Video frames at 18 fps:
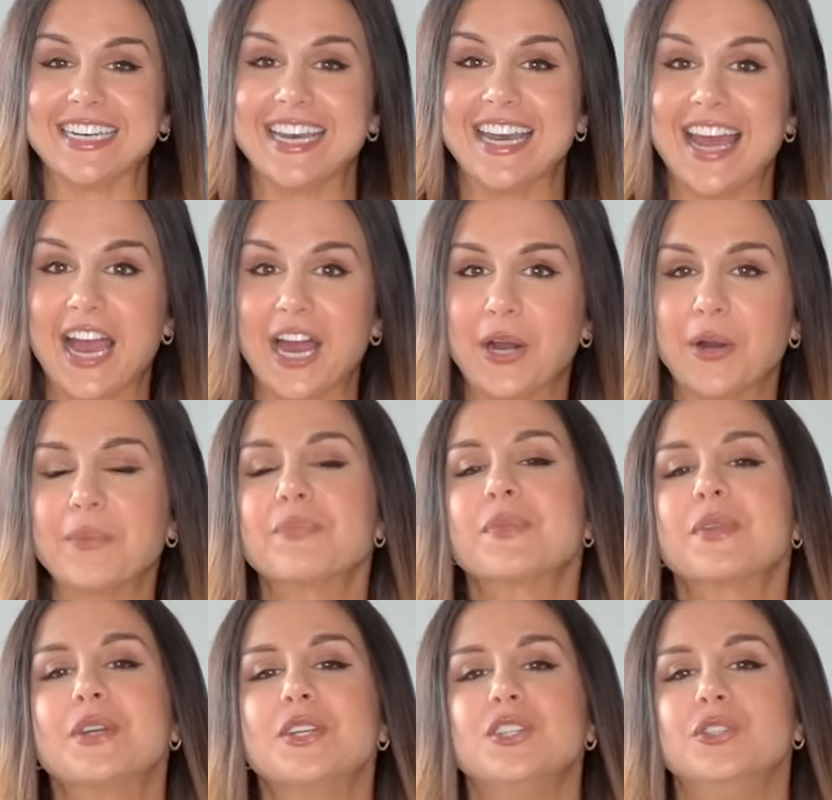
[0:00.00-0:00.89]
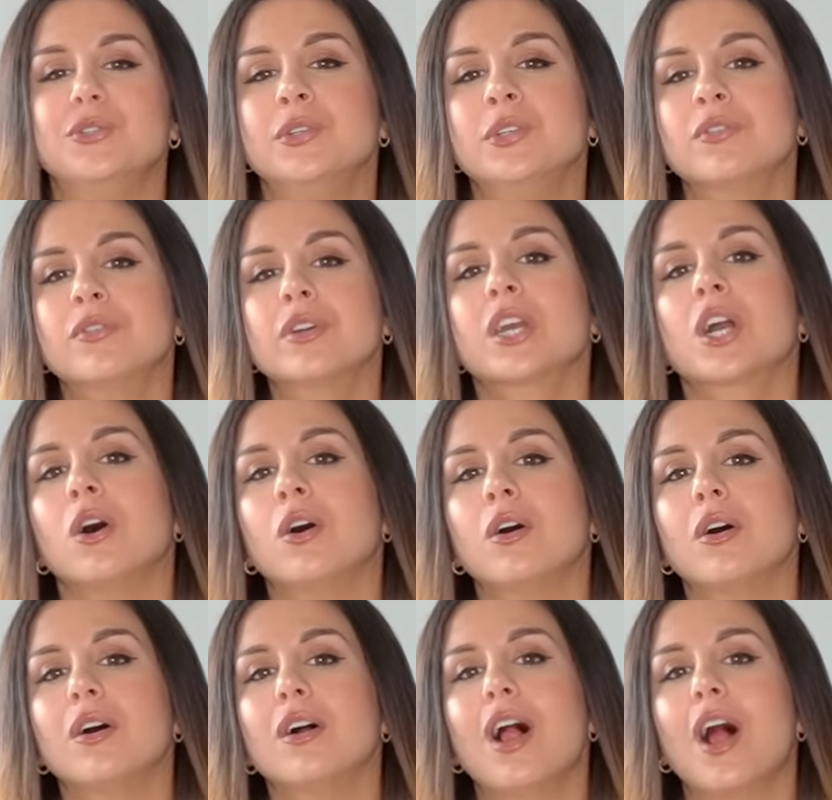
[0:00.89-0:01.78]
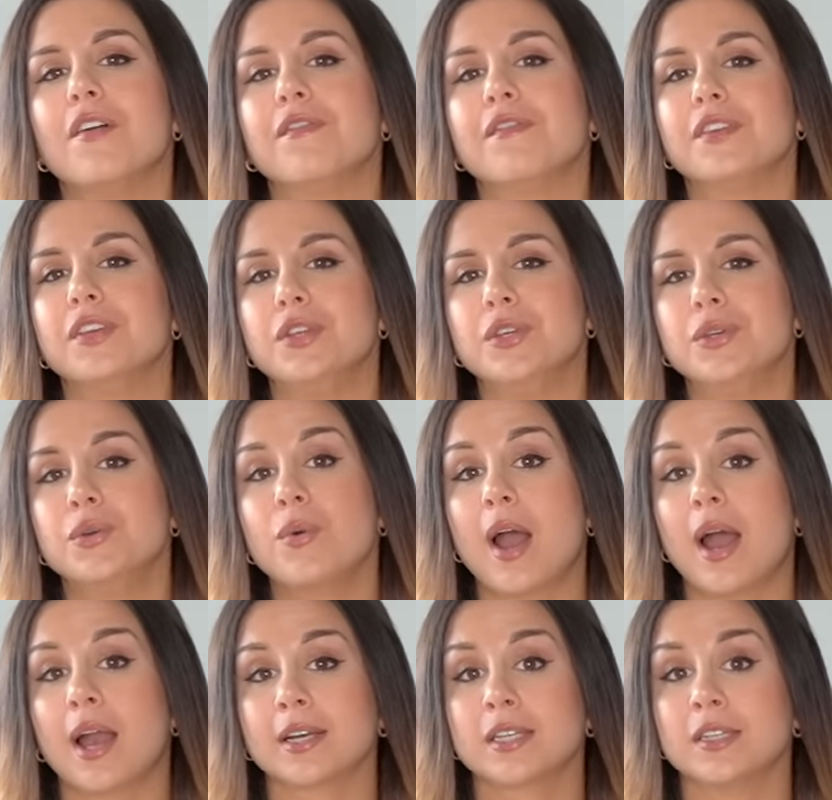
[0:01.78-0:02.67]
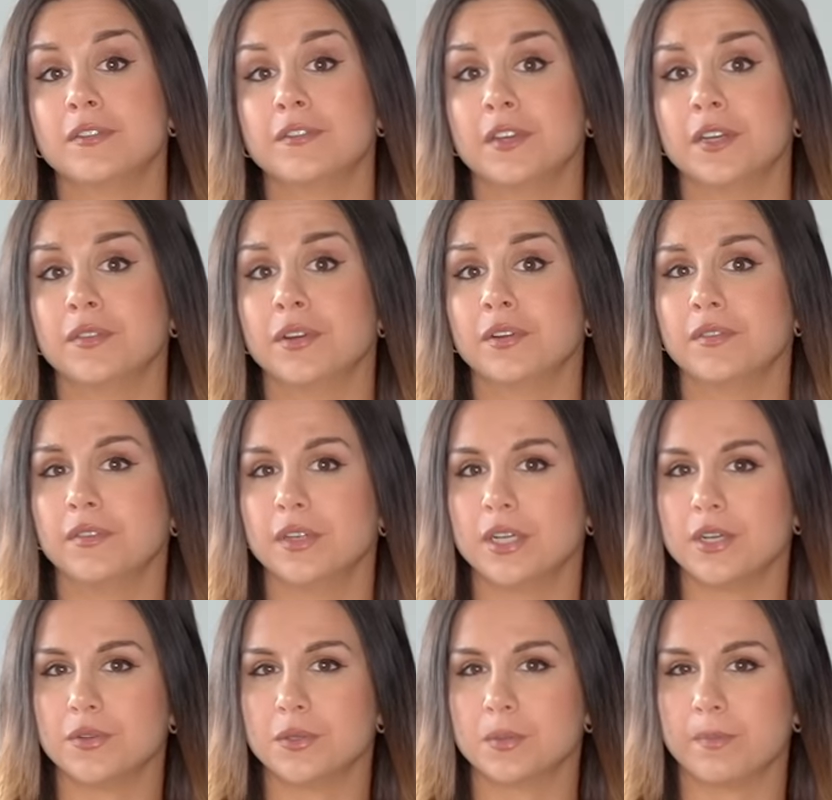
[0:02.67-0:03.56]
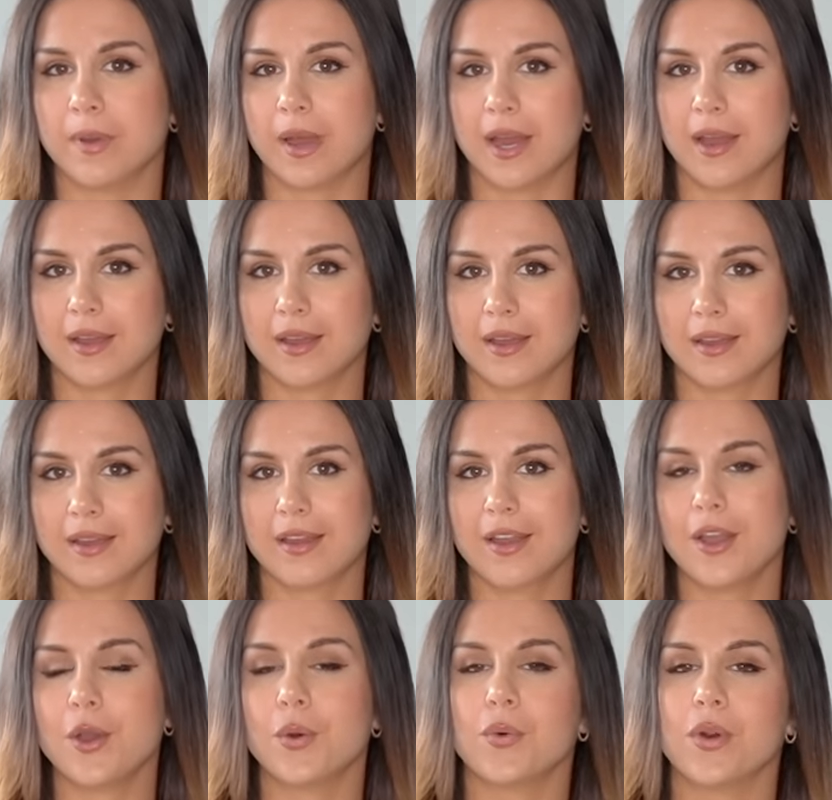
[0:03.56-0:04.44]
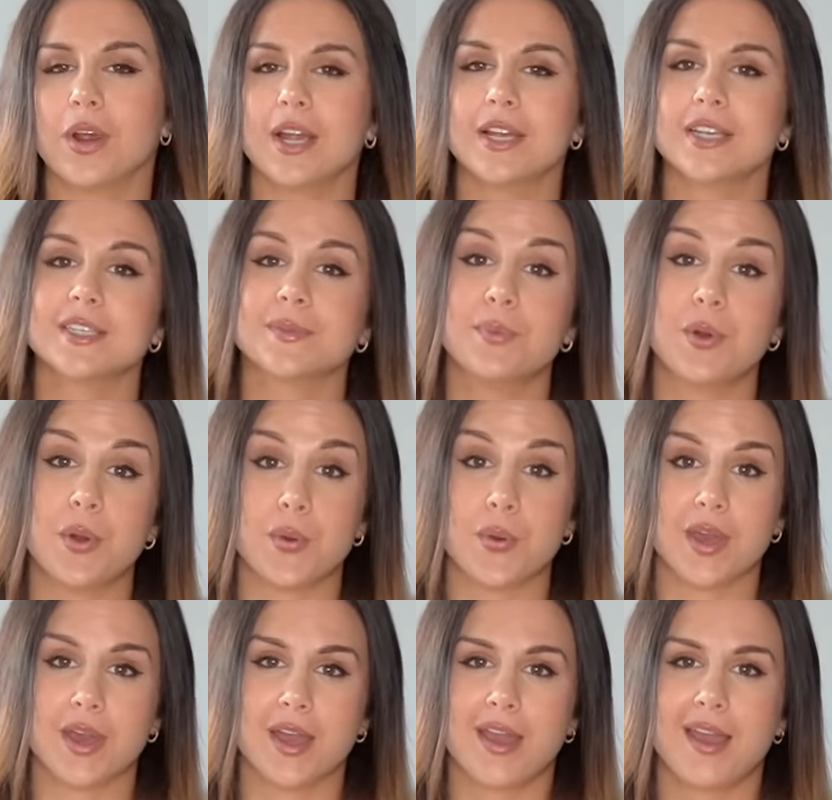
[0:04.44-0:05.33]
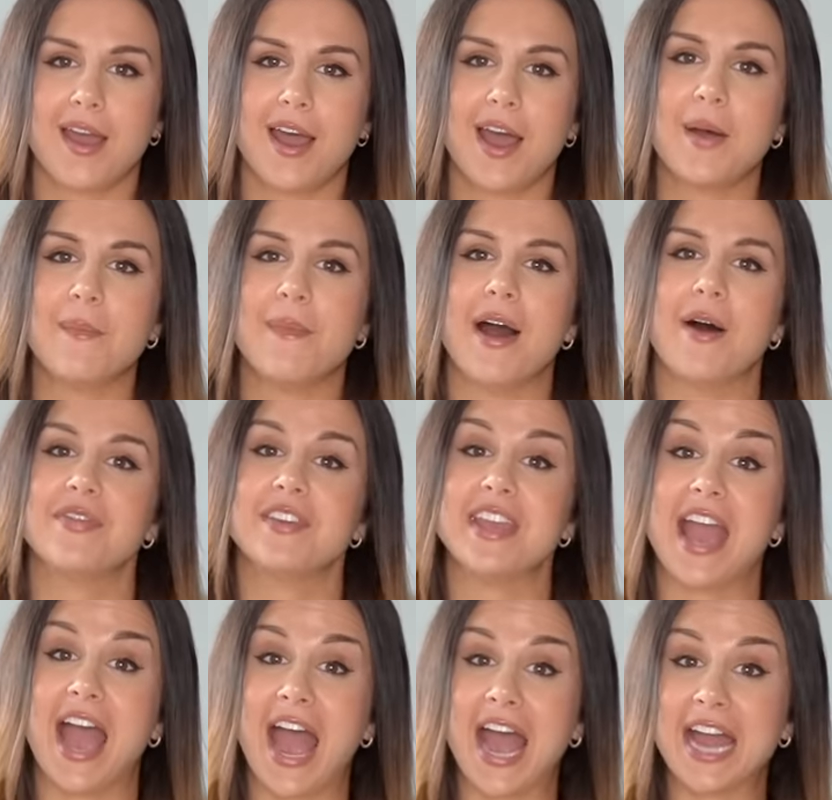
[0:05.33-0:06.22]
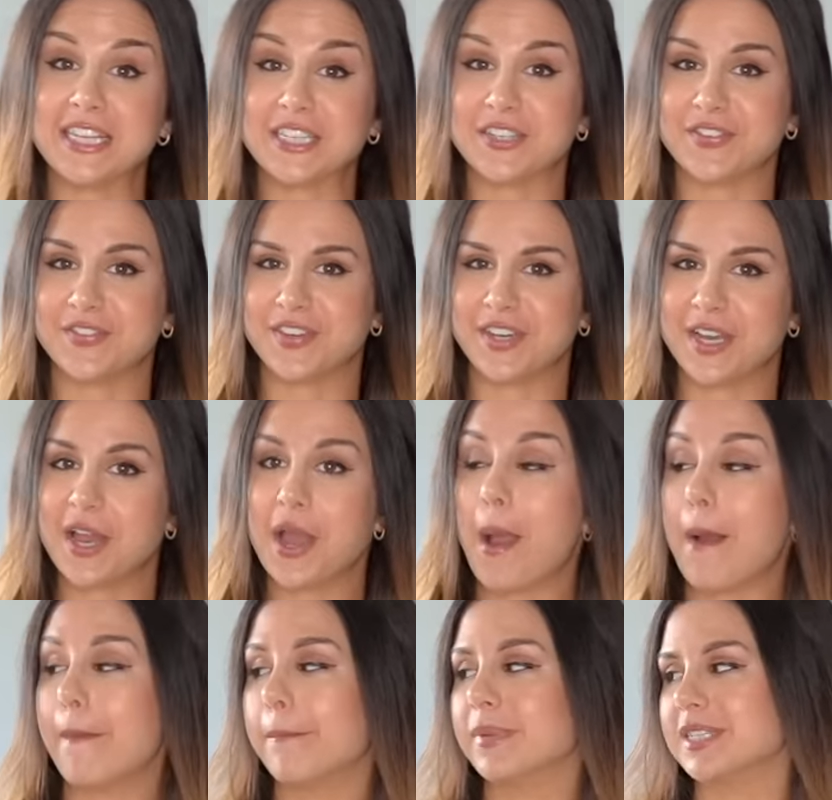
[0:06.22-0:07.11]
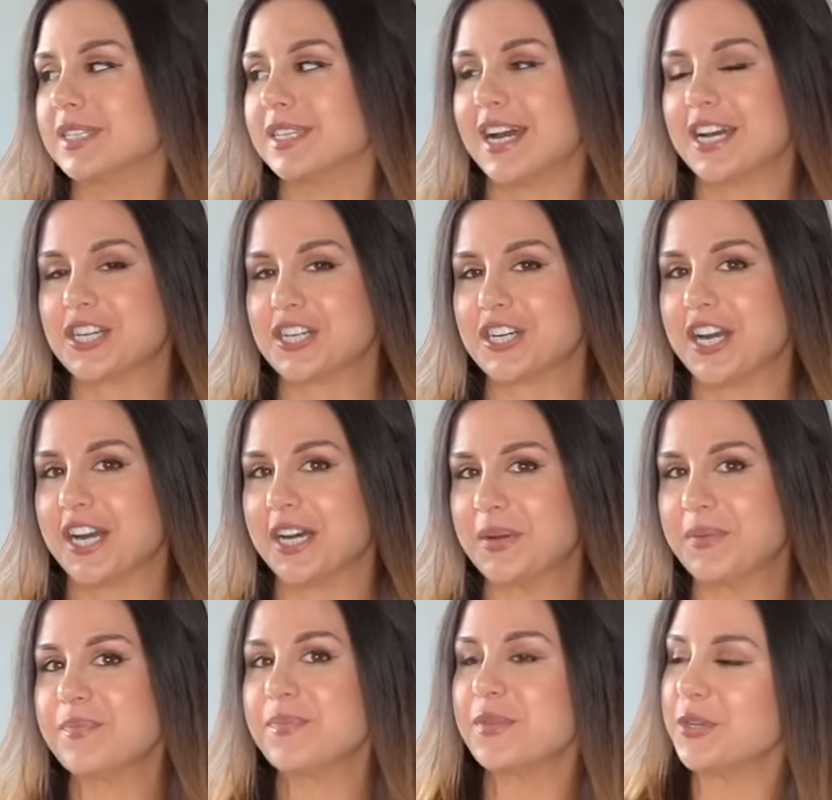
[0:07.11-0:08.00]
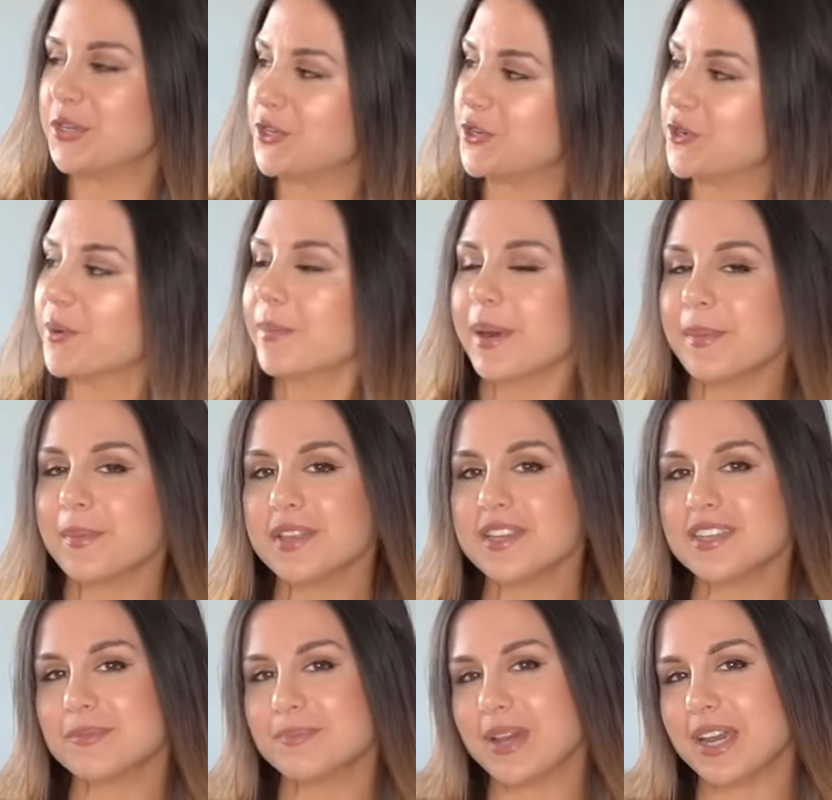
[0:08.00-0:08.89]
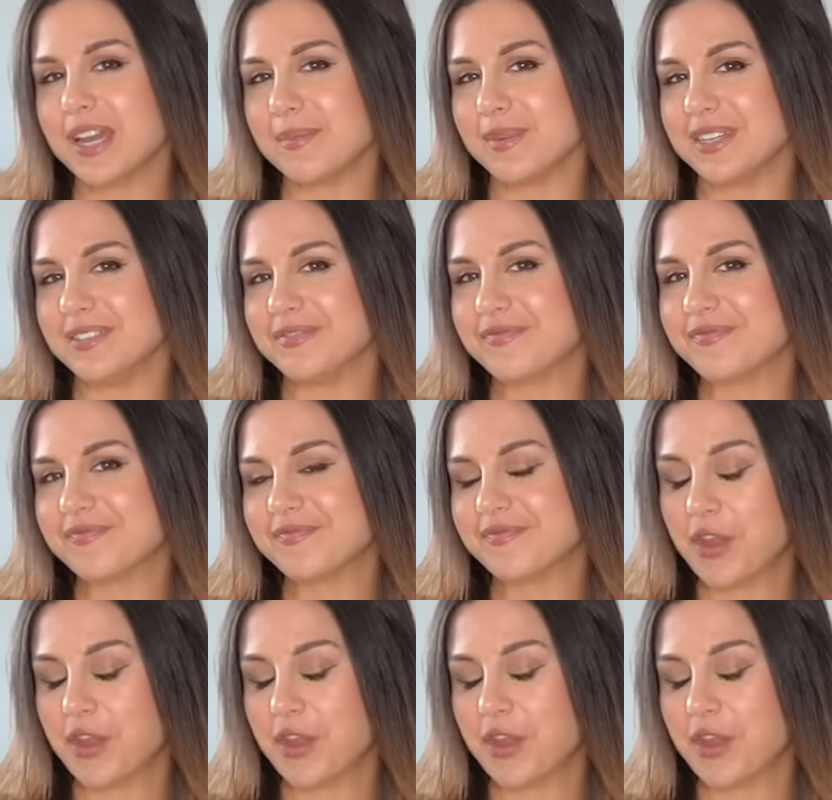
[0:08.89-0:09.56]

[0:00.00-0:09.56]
now, do you recall a few active favorite videos back where I spoke about the AdsFit massage gun? Do you remember this baby?